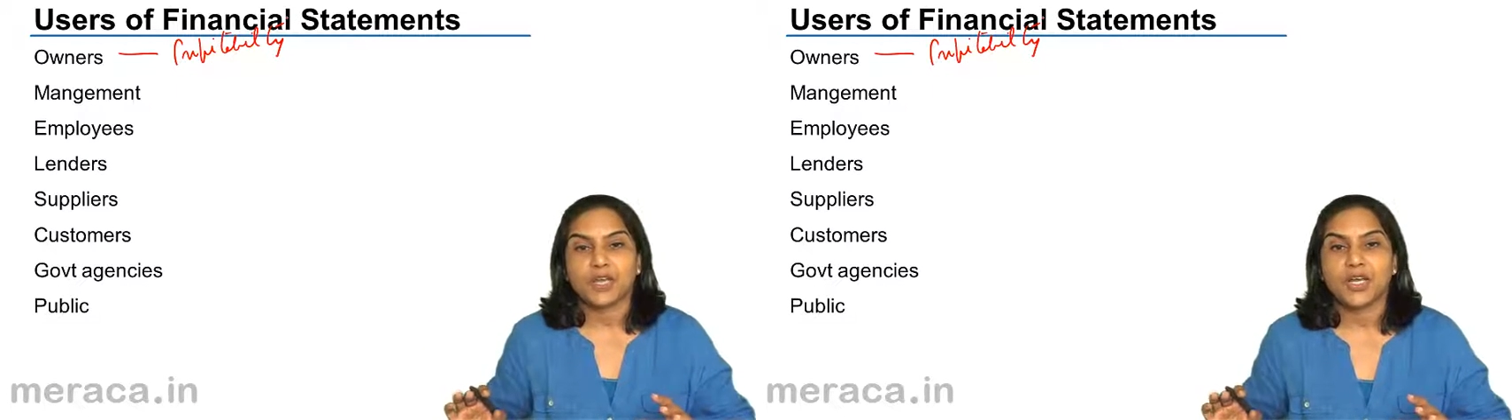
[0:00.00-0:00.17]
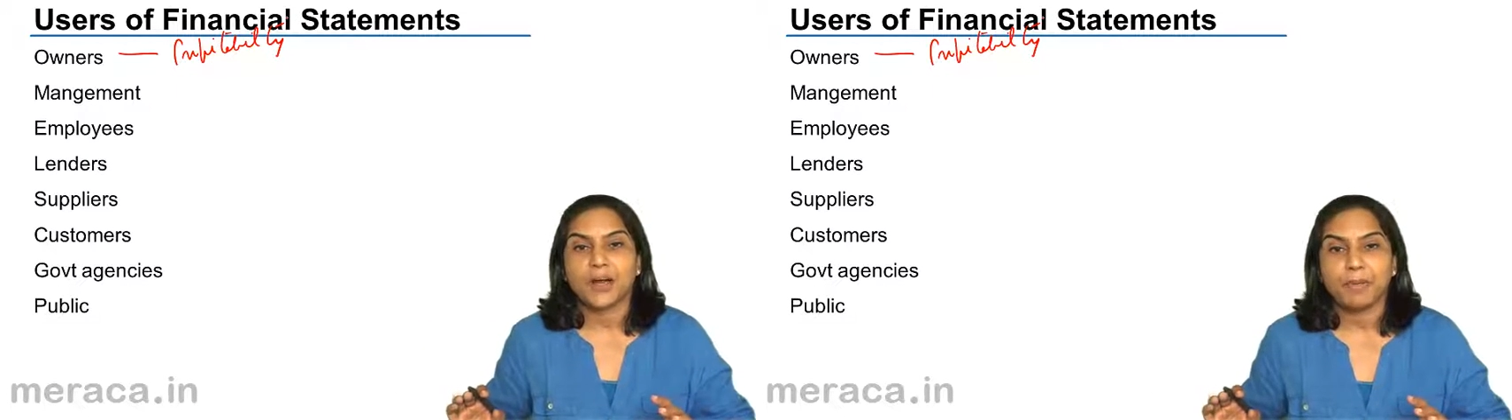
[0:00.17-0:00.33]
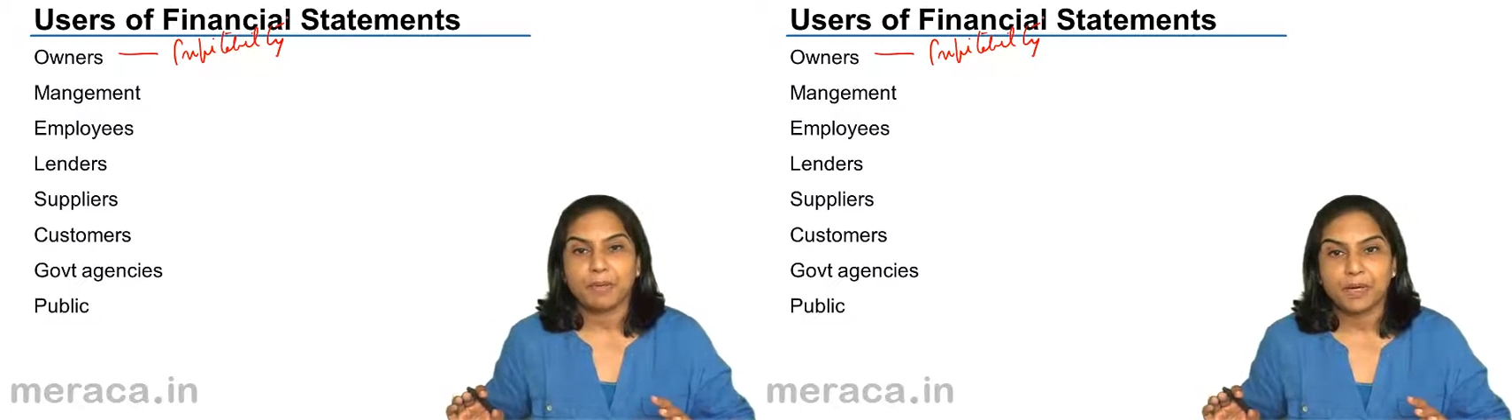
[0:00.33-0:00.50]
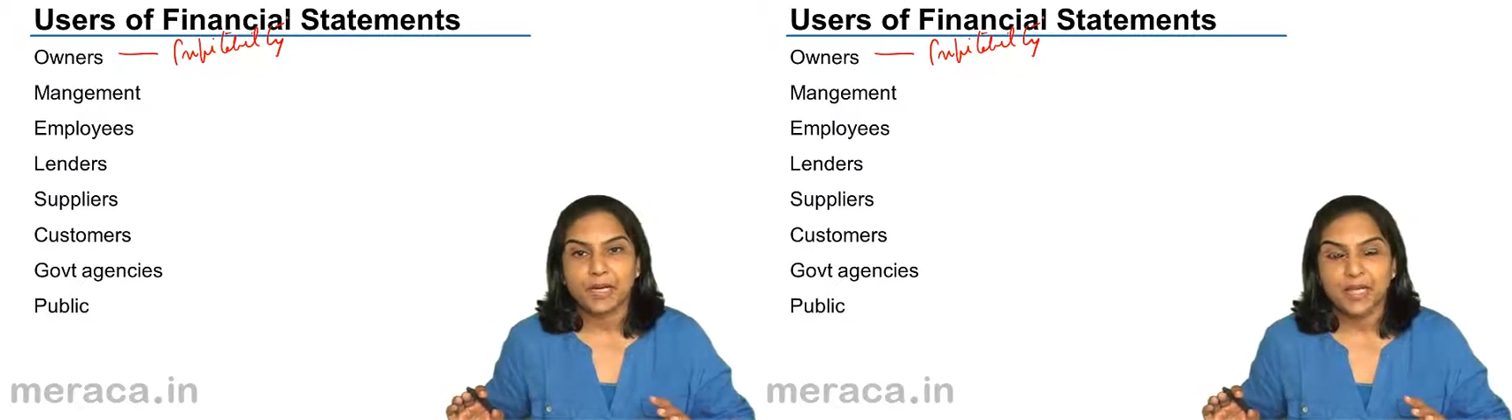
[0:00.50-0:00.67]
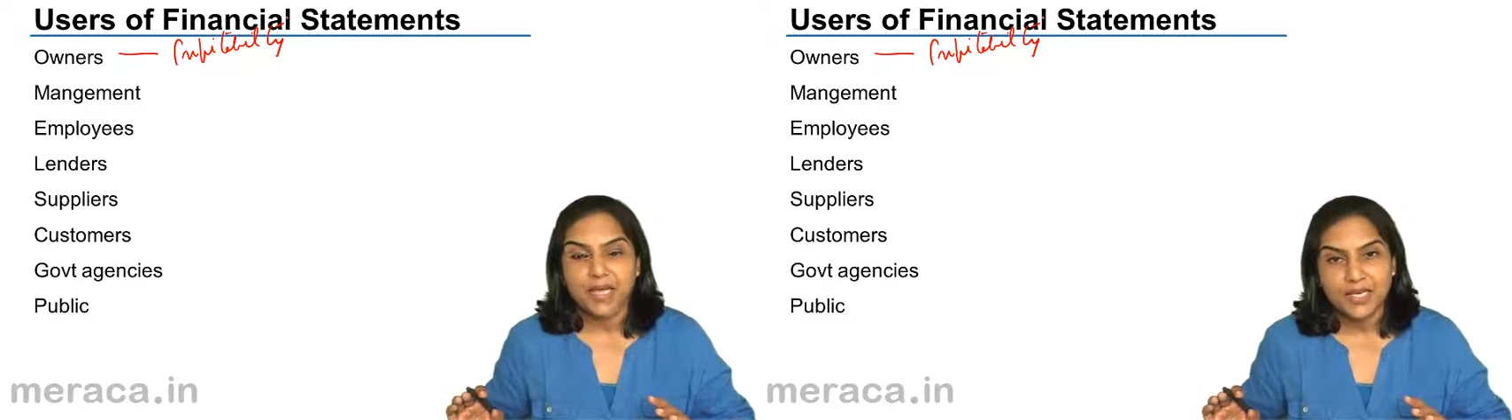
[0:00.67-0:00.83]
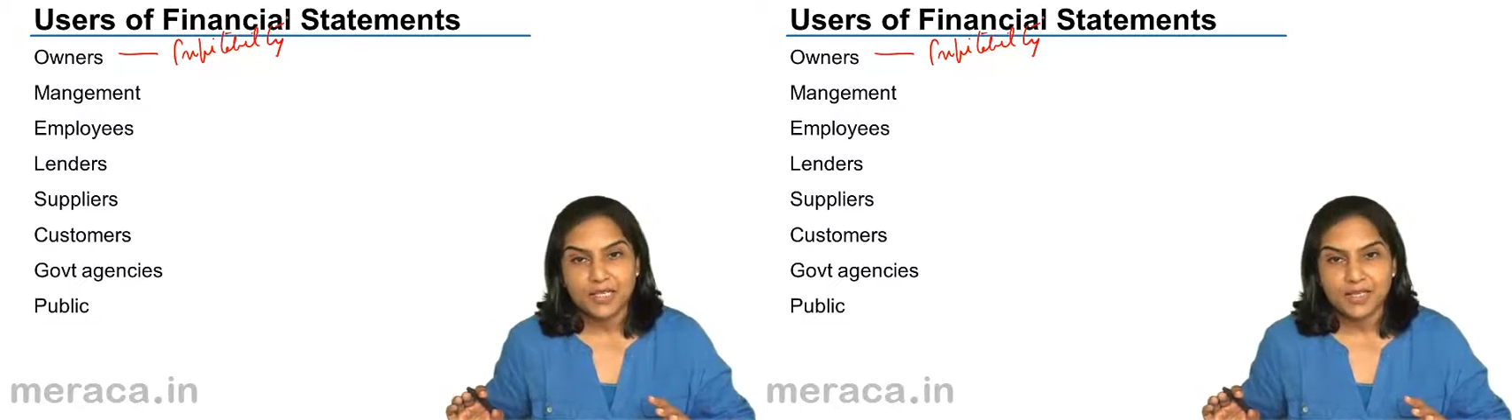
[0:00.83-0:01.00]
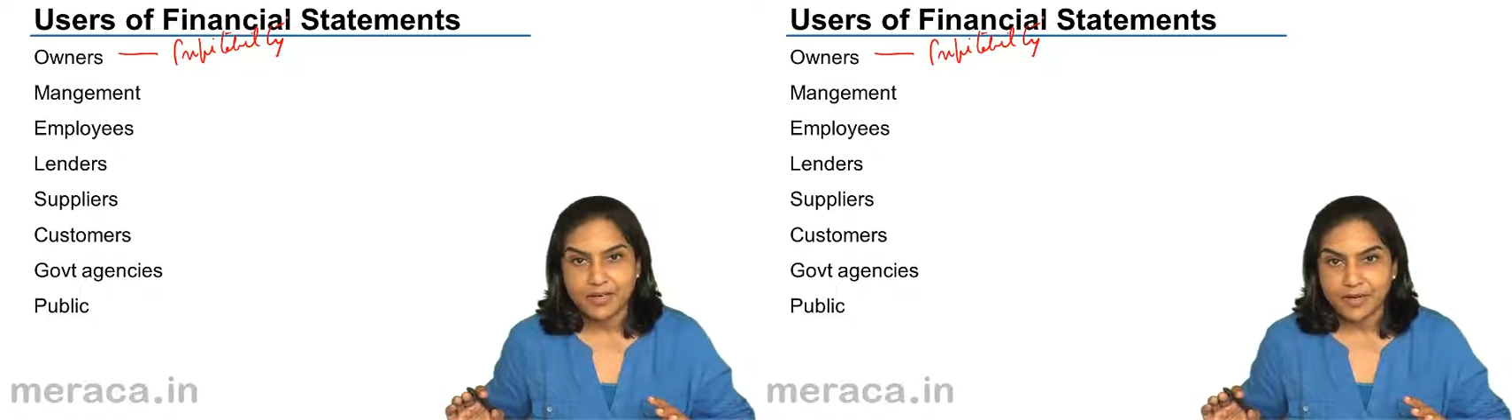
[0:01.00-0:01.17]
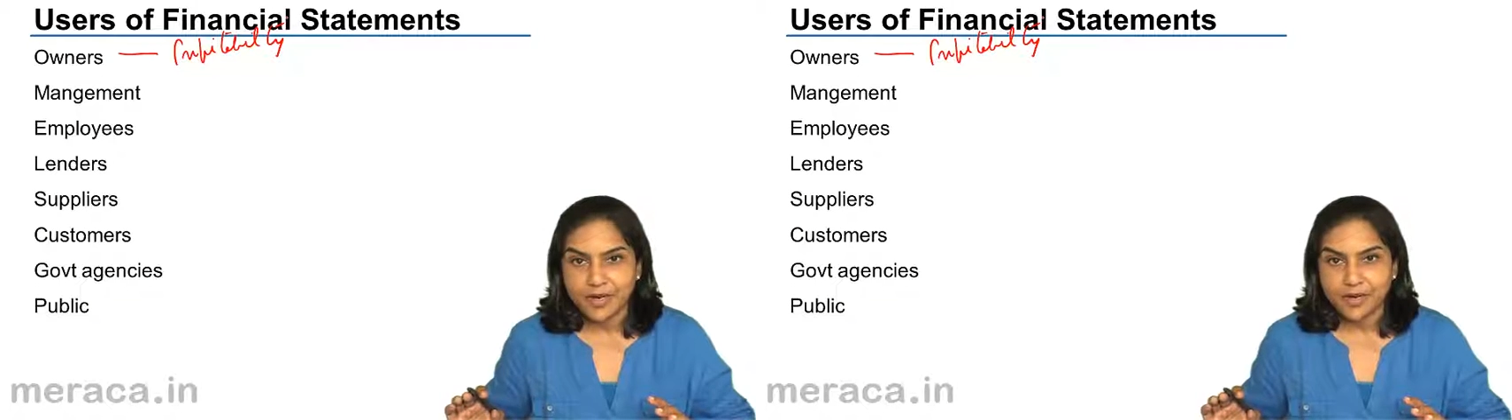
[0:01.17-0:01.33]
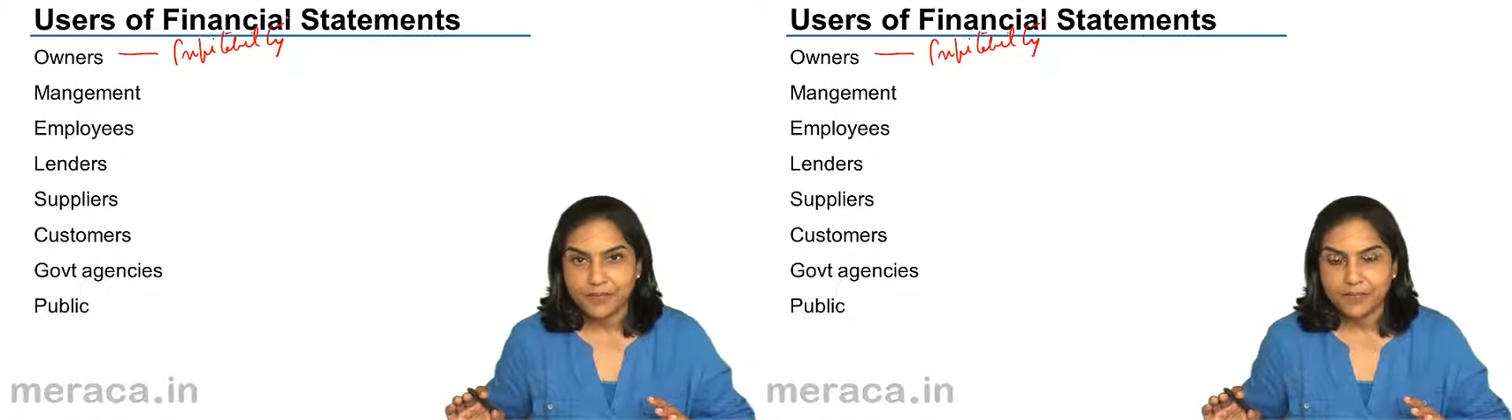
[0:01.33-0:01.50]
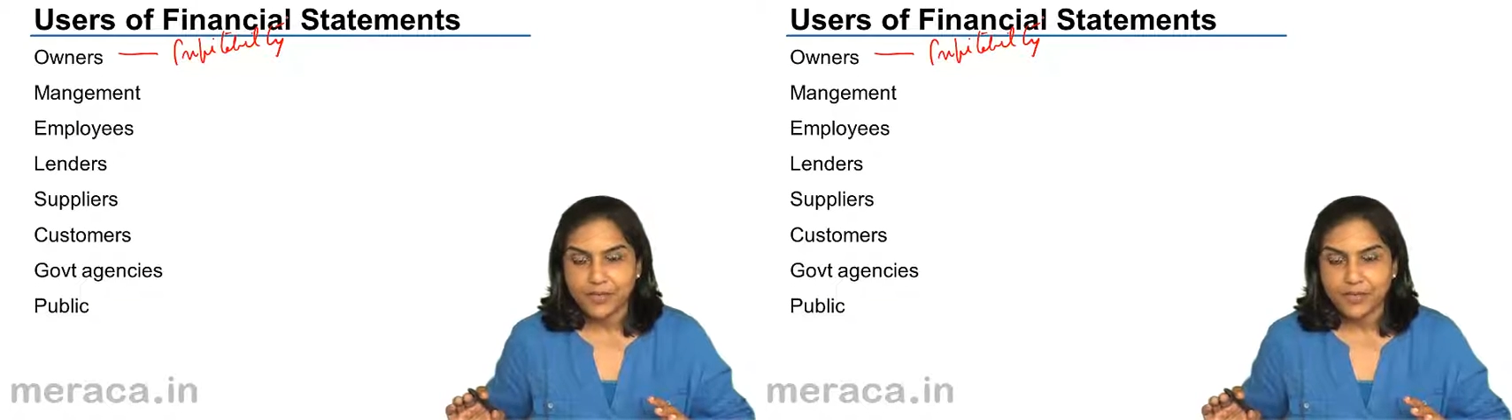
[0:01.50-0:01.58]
the company is run.